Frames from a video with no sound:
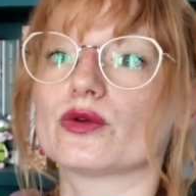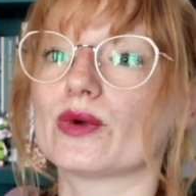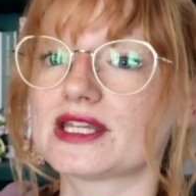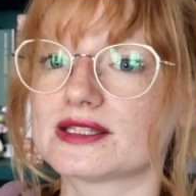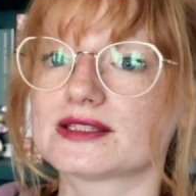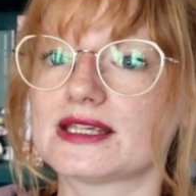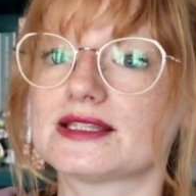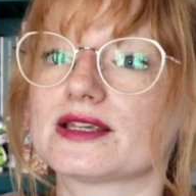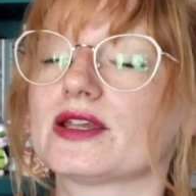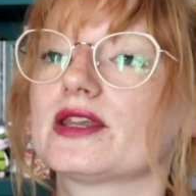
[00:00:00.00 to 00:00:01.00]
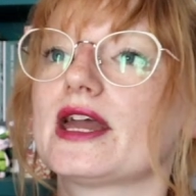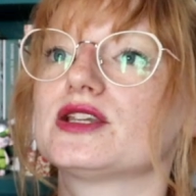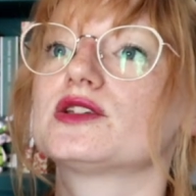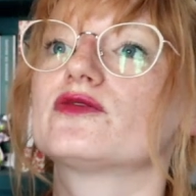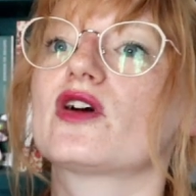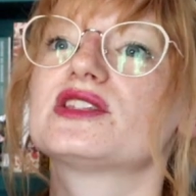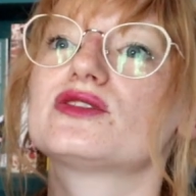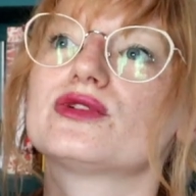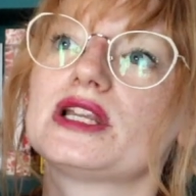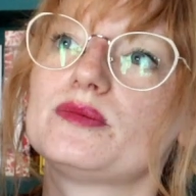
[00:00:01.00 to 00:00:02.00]
the wedding season, and she finds
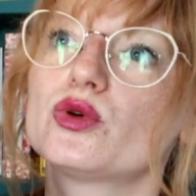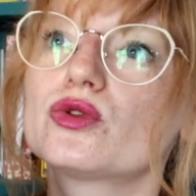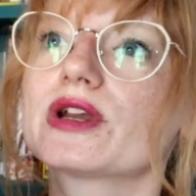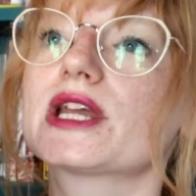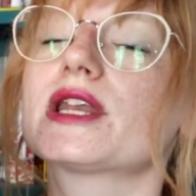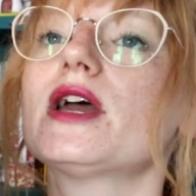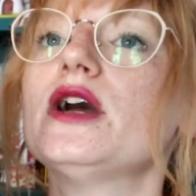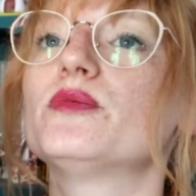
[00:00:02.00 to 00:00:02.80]
it really boring,